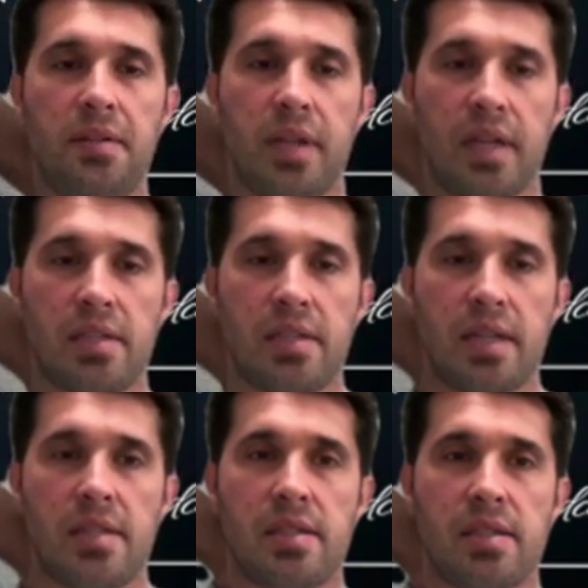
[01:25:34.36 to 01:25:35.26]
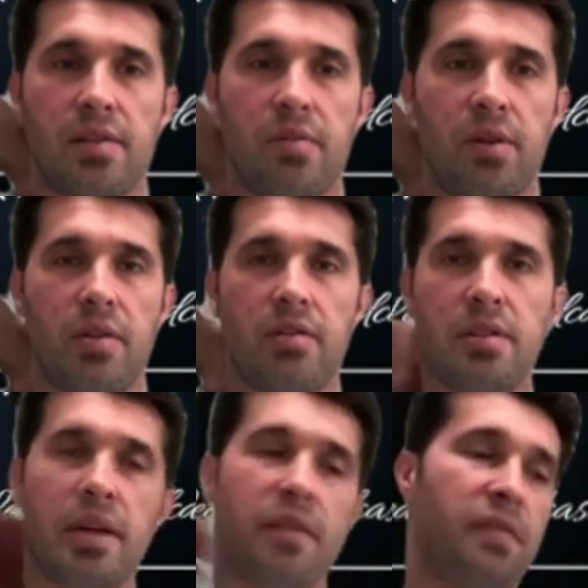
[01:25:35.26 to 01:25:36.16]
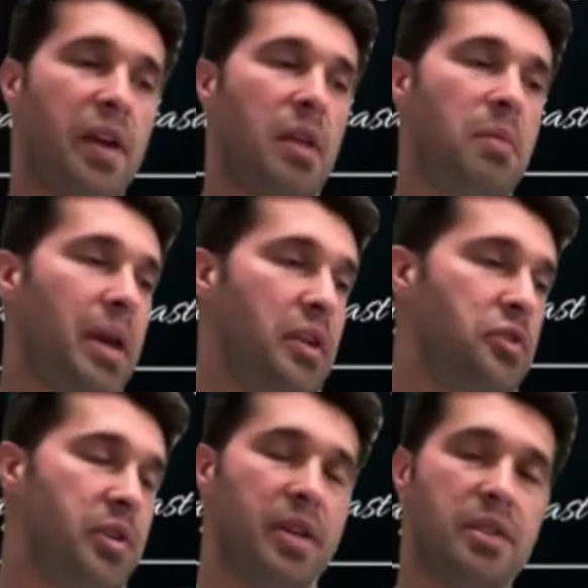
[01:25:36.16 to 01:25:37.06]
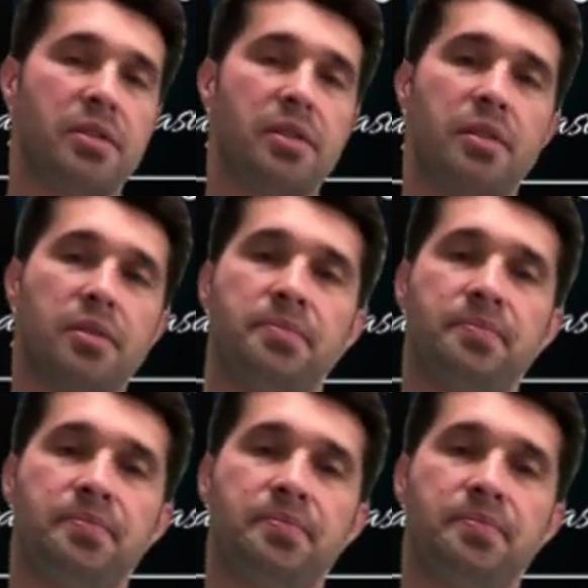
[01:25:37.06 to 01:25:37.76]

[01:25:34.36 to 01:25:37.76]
That's literally one of those like fan made trades. So